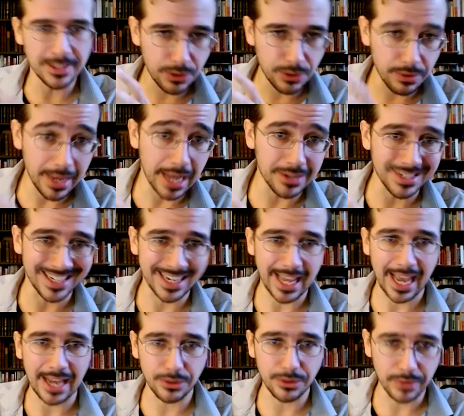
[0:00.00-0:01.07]

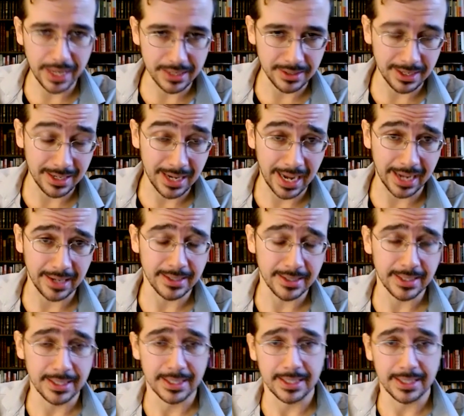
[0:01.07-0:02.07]
2008, 2009,